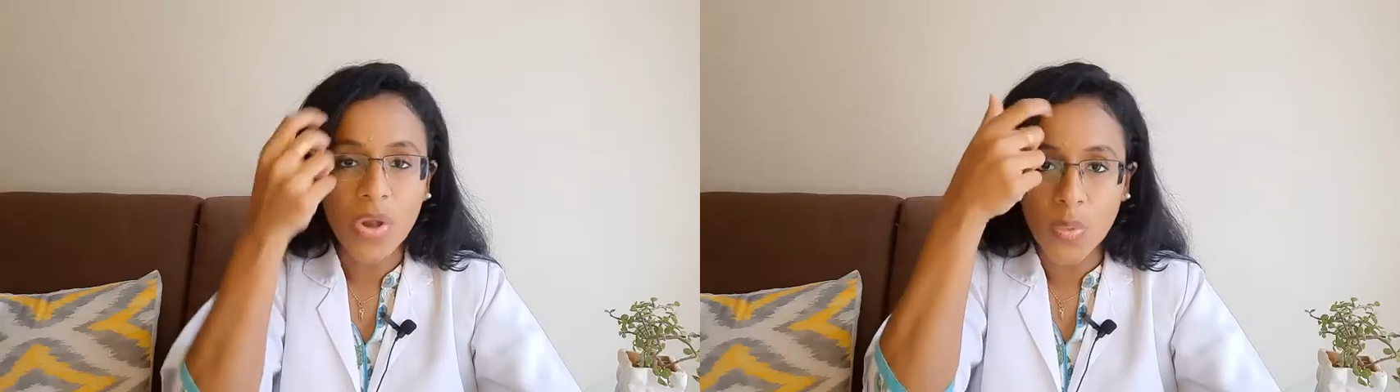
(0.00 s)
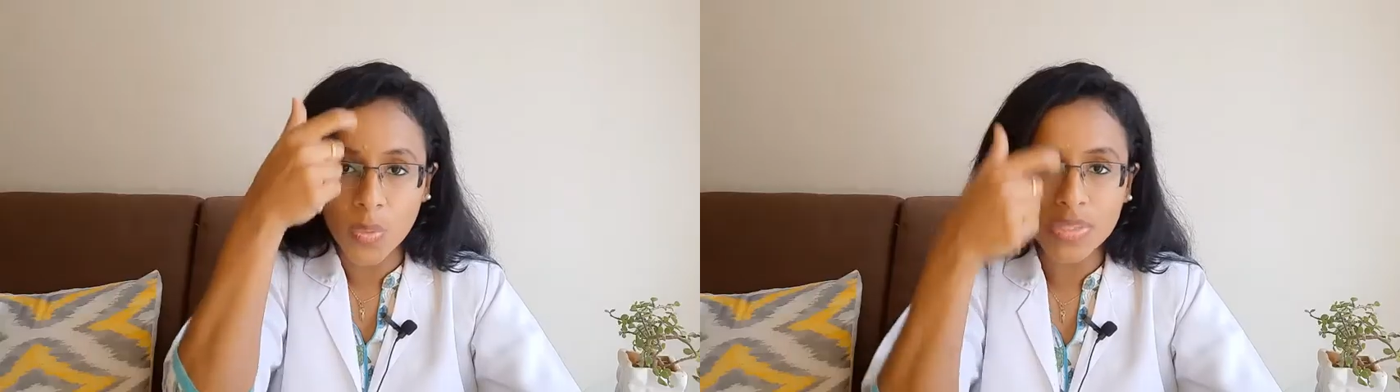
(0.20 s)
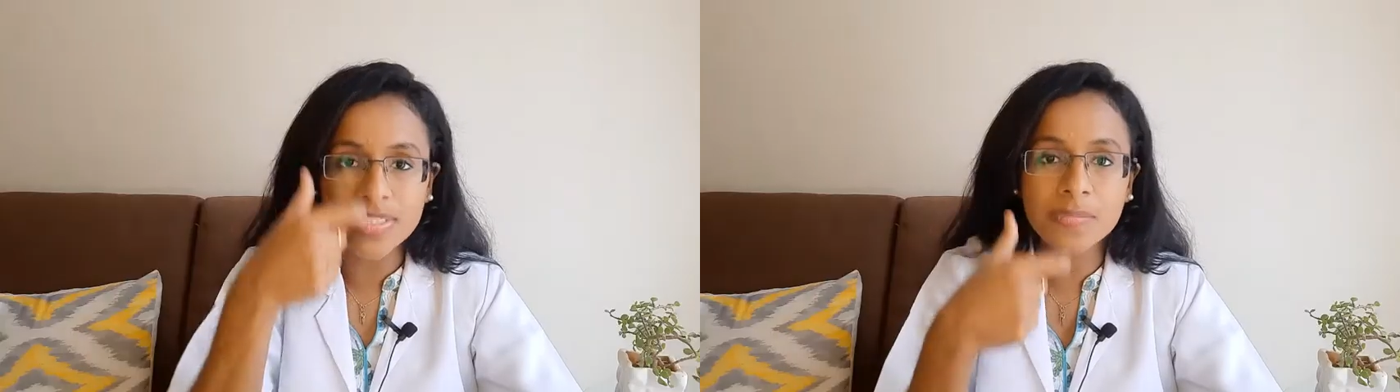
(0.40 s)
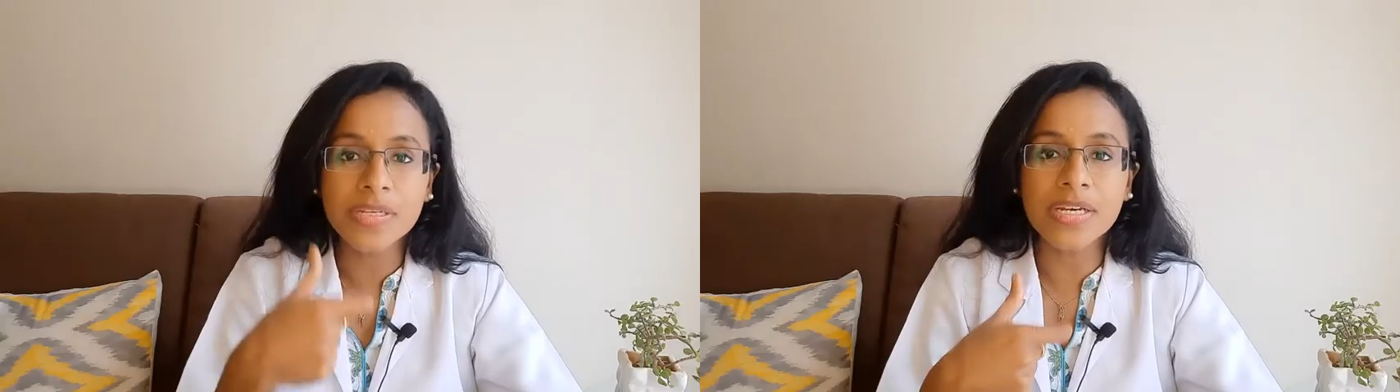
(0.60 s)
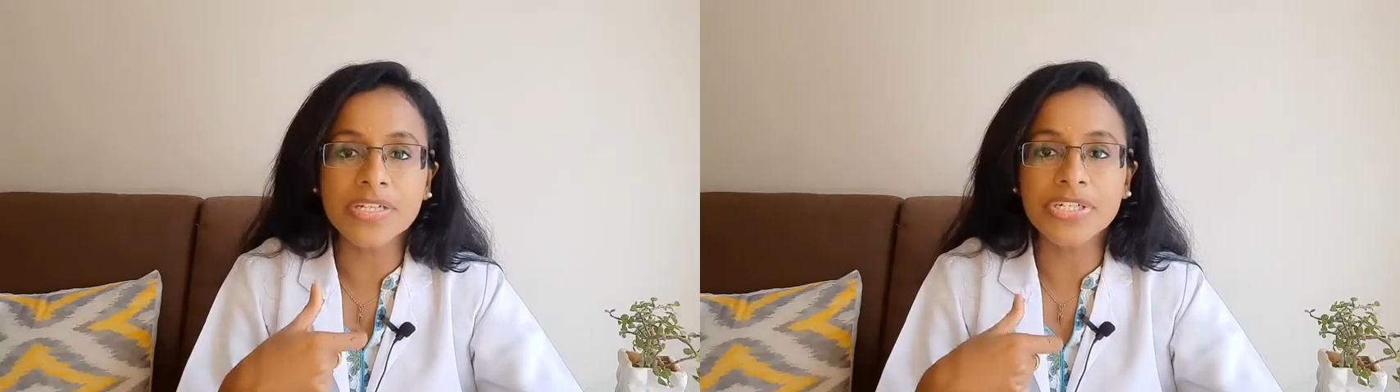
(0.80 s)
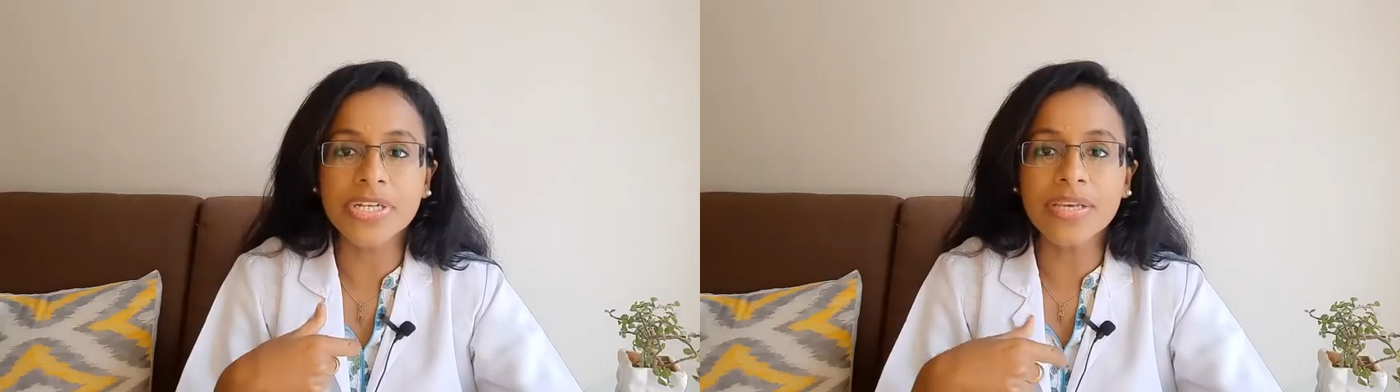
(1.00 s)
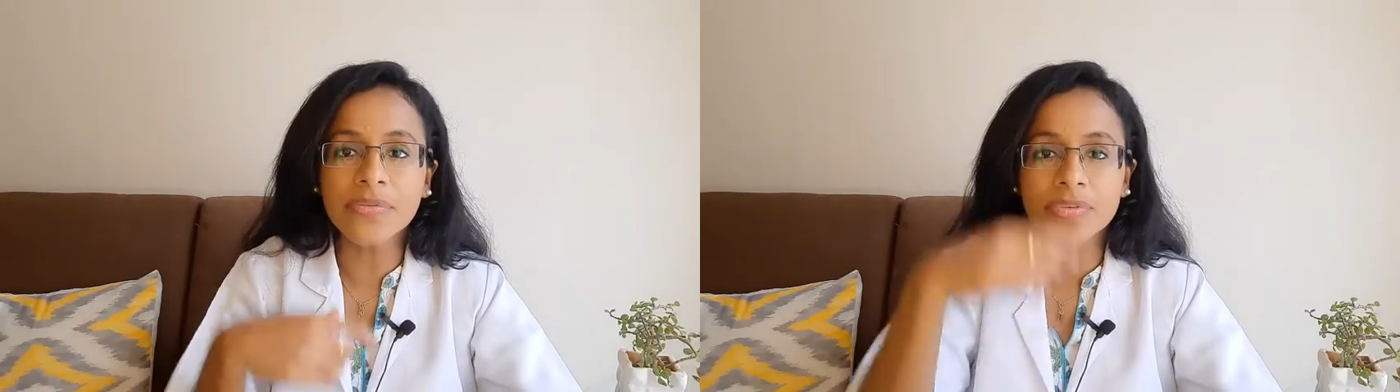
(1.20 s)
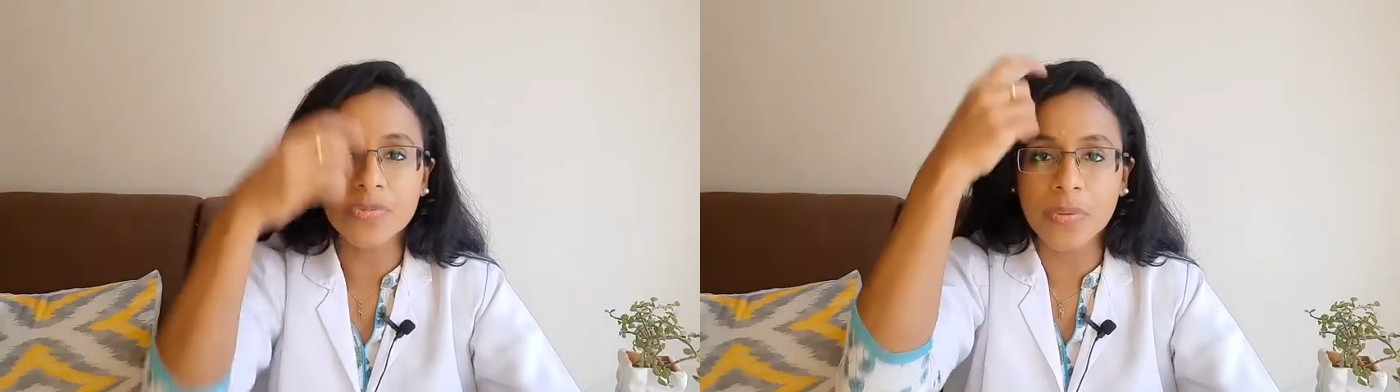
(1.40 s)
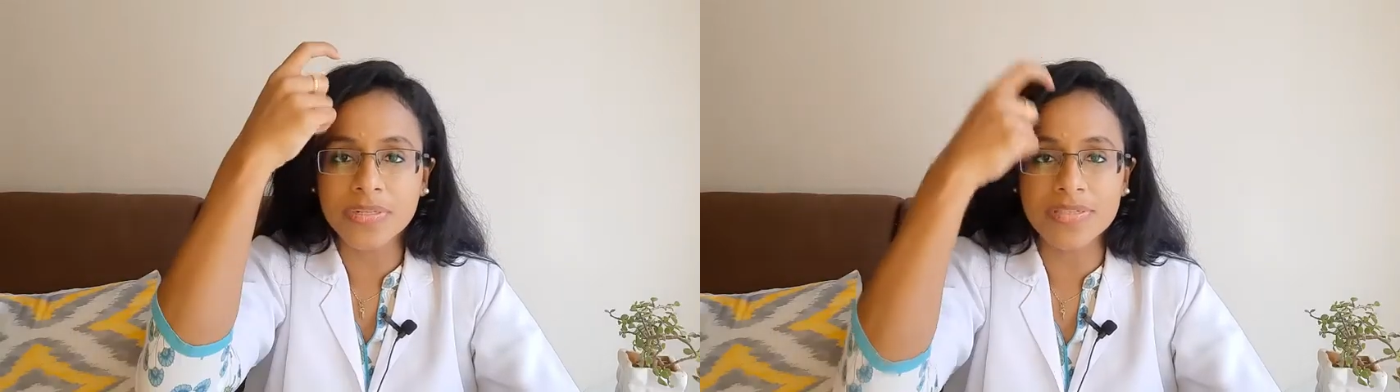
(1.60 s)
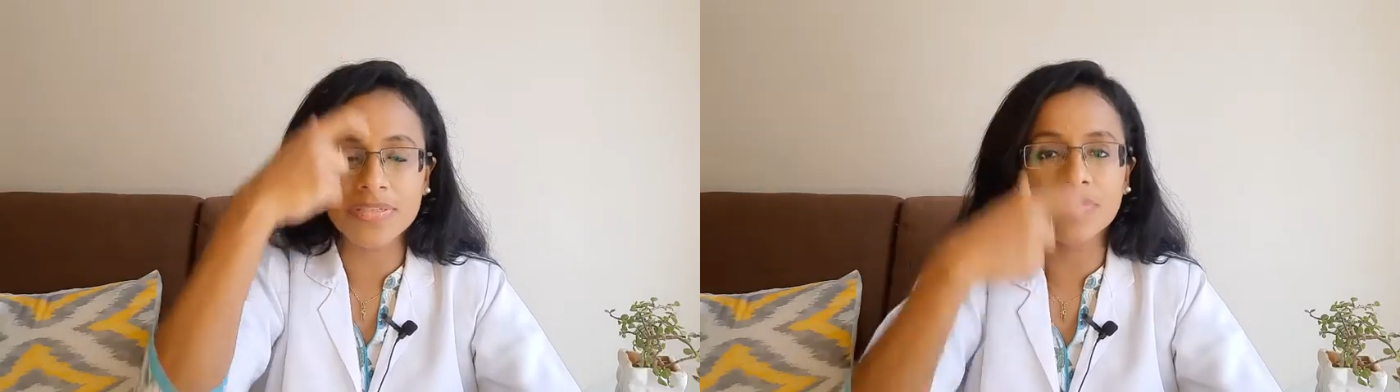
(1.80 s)
vertebral artery, which
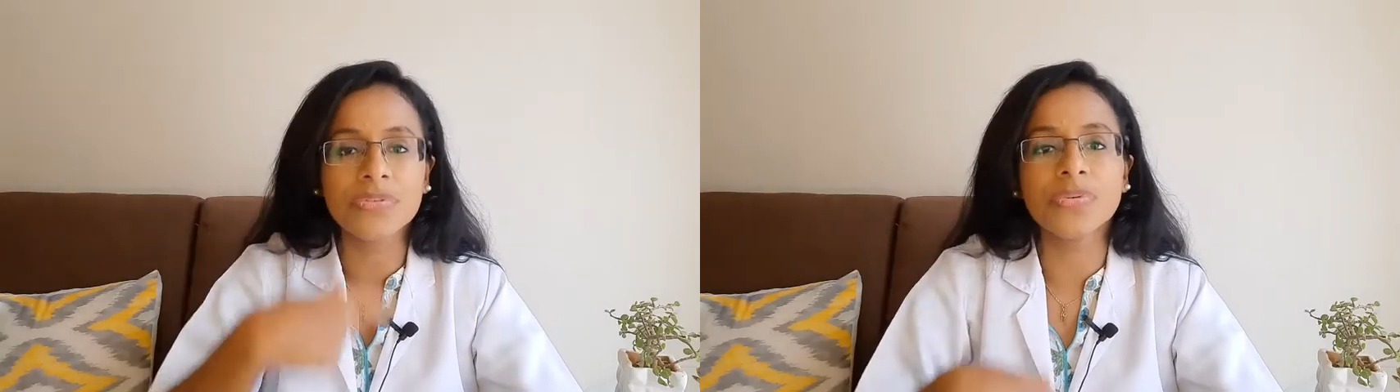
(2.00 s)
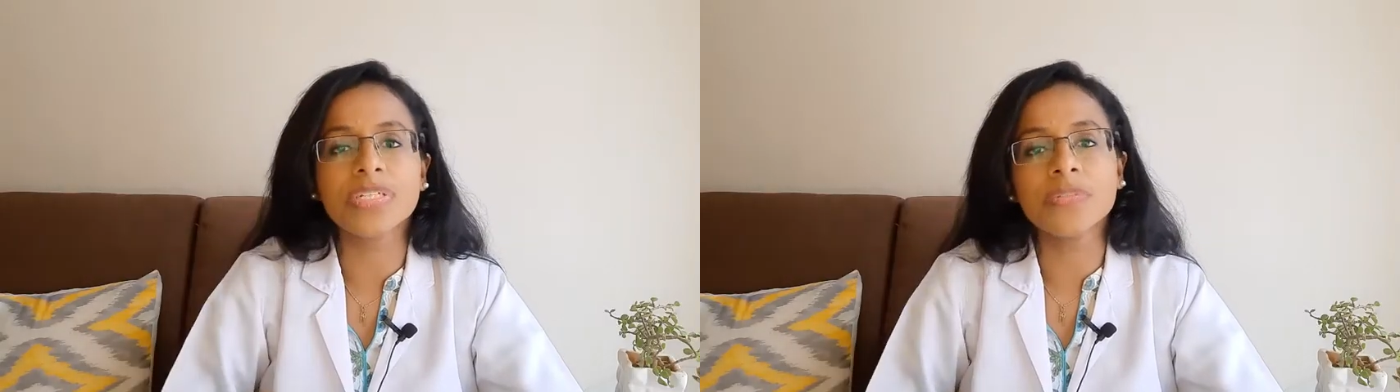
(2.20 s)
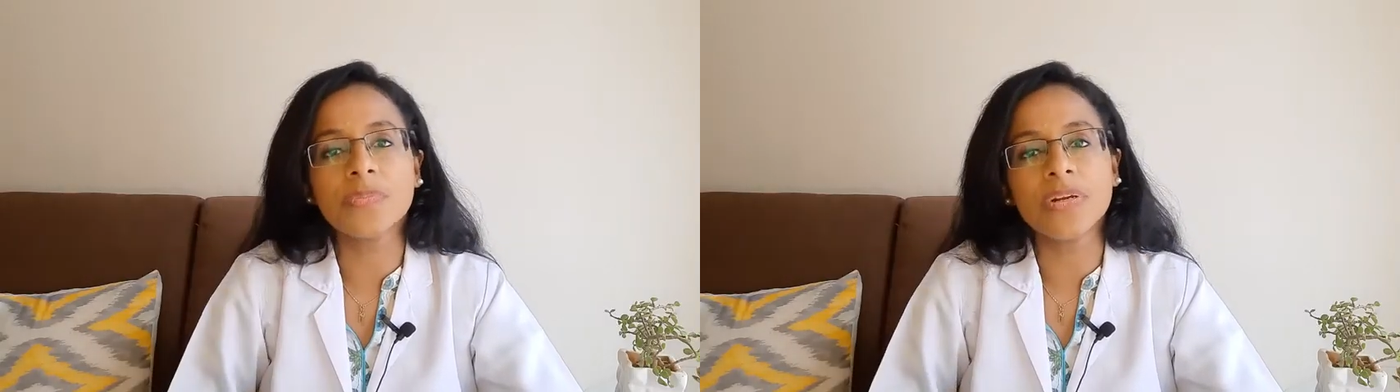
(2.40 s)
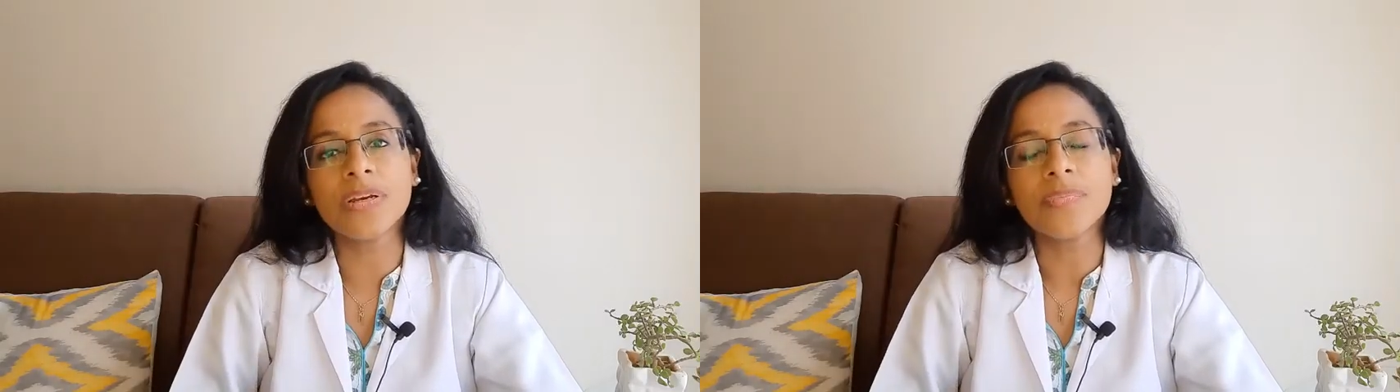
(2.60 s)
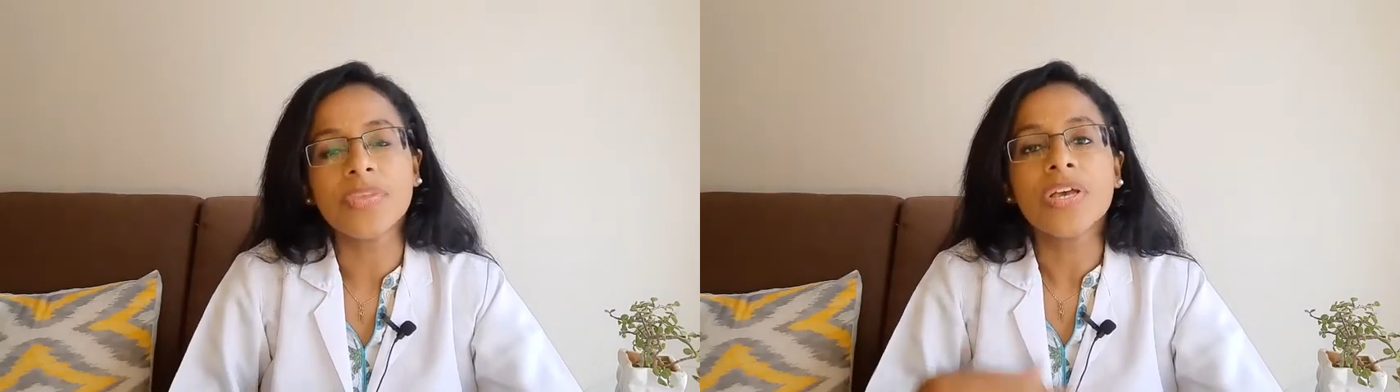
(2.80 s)
passes through the vertebra.